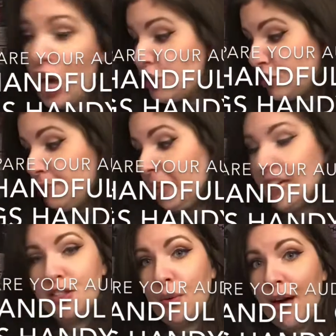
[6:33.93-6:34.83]
Just
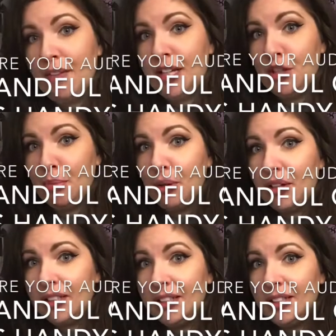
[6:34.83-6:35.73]
because you have it in your
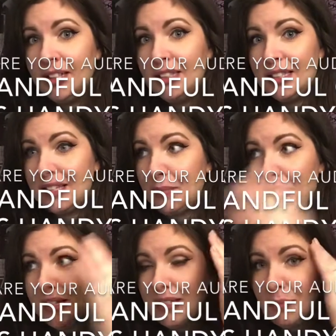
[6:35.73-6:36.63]
book doesn't mean
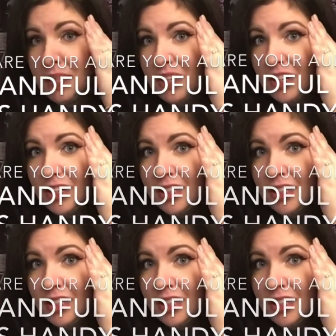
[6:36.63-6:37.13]
it's up here.